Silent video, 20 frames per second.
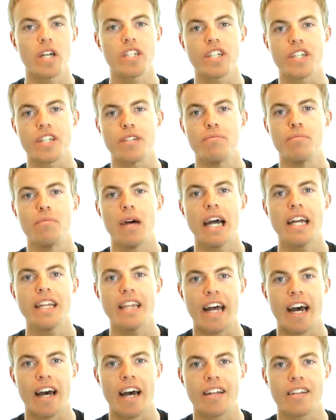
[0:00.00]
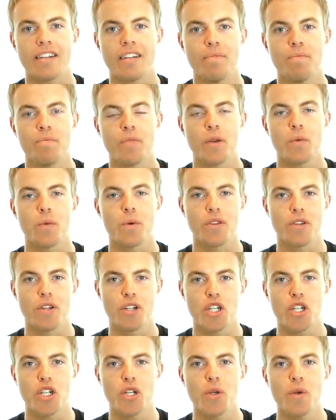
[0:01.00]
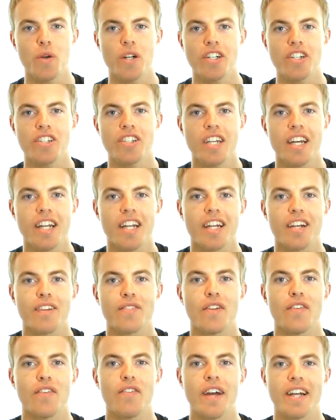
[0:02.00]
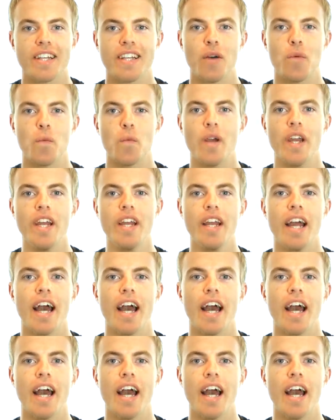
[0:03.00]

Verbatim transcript: to combine that with the true understanding of the fact that we